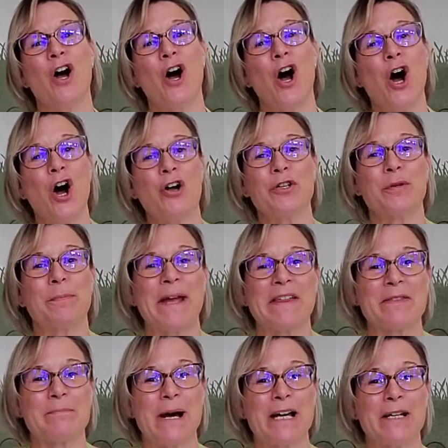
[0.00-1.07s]
all your bath
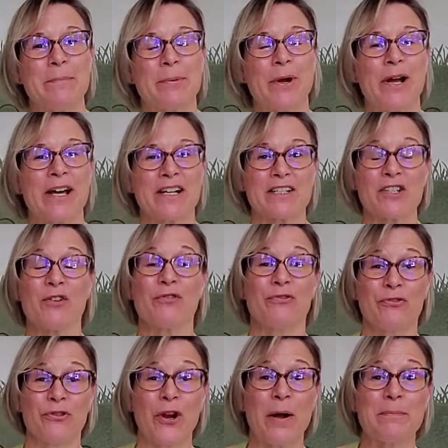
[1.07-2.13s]
and body products
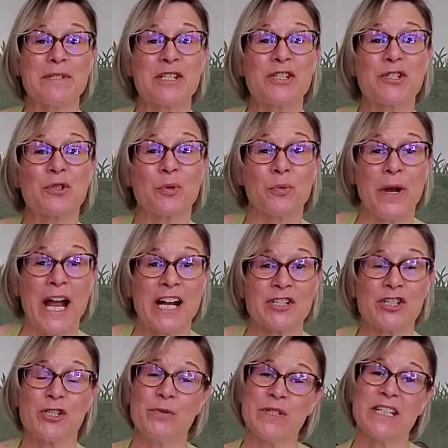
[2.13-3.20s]
from scratch
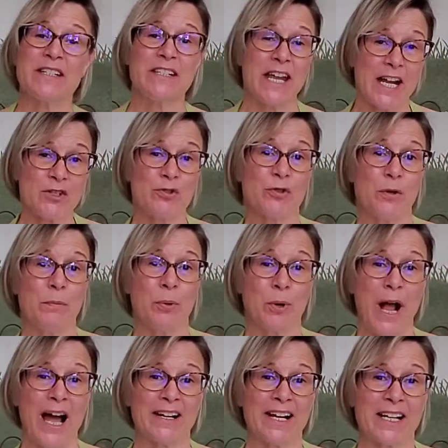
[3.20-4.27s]
using natural
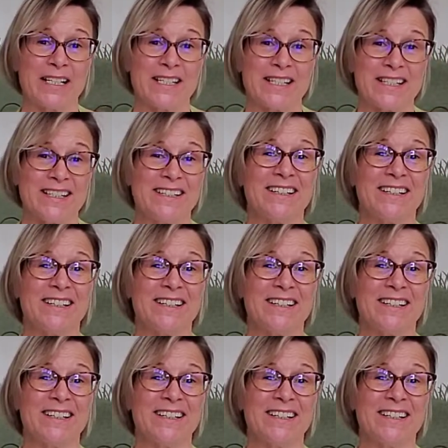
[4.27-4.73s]
products.